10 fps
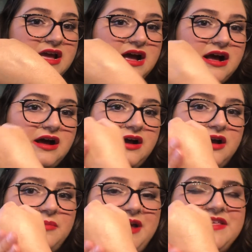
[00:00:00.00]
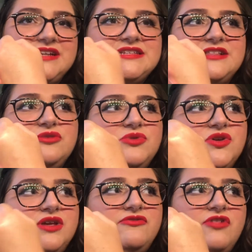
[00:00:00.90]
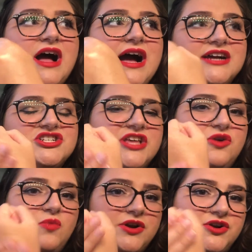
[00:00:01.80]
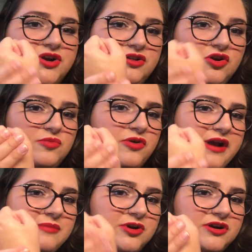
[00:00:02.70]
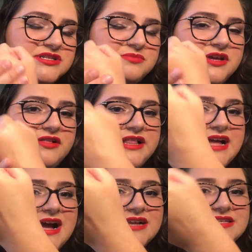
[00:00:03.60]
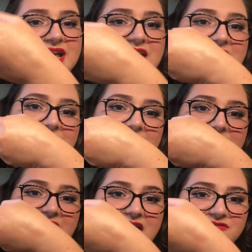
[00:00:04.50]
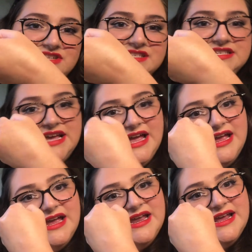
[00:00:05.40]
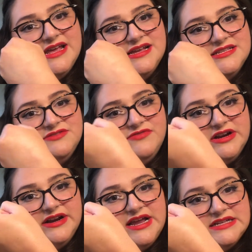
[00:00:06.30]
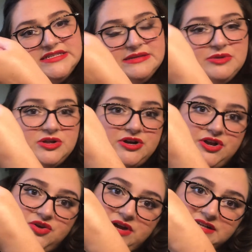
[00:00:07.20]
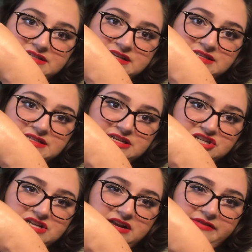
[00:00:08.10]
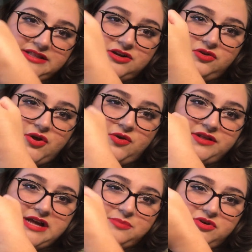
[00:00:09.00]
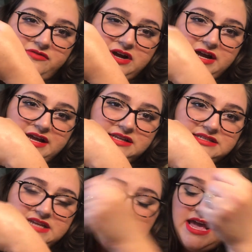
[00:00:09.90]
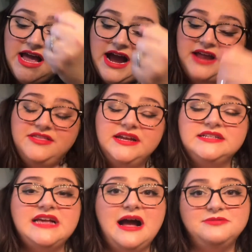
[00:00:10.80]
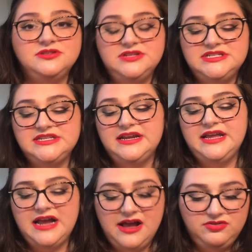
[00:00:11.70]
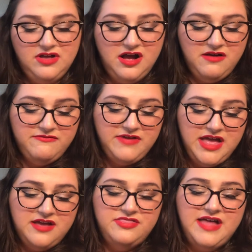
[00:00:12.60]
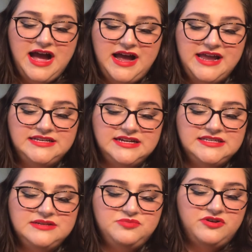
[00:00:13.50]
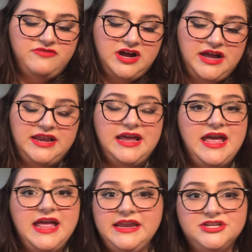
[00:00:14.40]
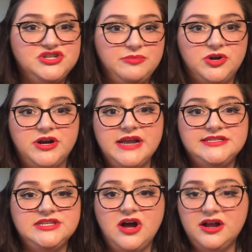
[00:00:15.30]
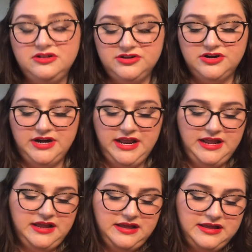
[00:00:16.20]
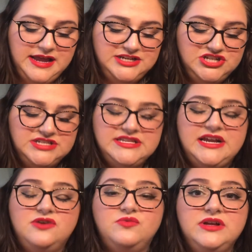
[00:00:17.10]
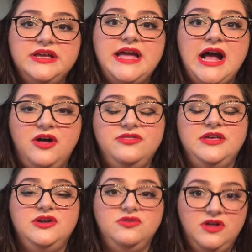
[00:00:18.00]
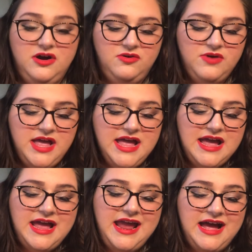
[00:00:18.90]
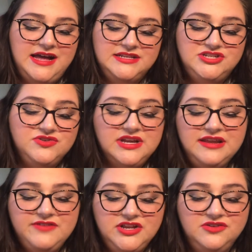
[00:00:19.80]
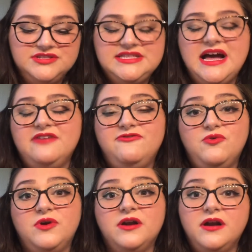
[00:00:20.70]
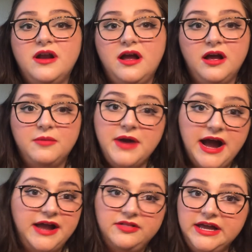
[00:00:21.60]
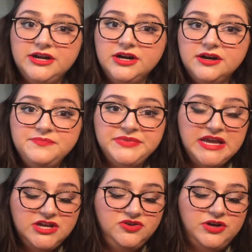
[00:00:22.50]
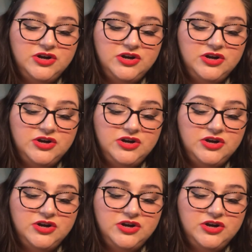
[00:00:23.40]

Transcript: I think it's like the Beauty Flash, like Wonder Glow primer or something like that. And I have to say, it is very similar. You guys can see just kind of like the glow that that provides. I think it's absolutely stunning. I love that it doesn't provide any shimmer. It's not glittery. It's just like a really healthy glow. And you can even use that for highlighter. You can